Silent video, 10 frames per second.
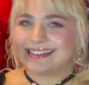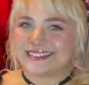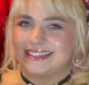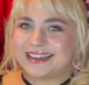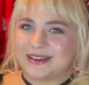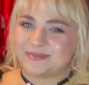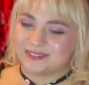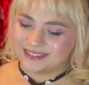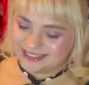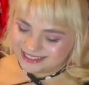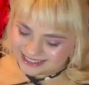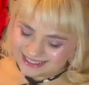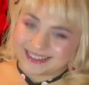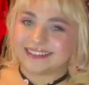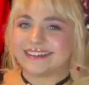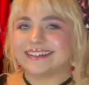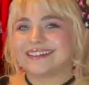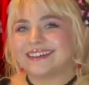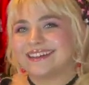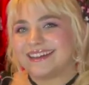So I got both of these together,
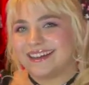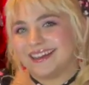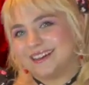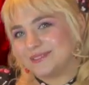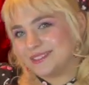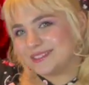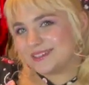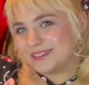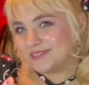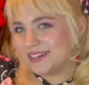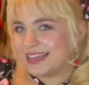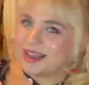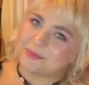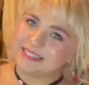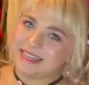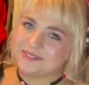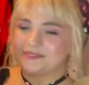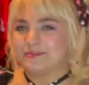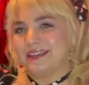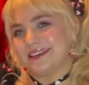and it was a very happy day for
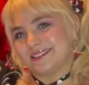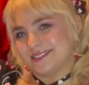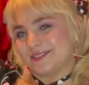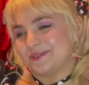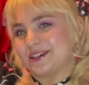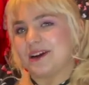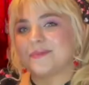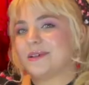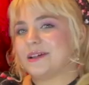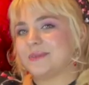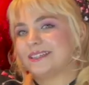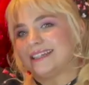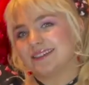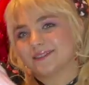me. So the Cherry Berry Bunny.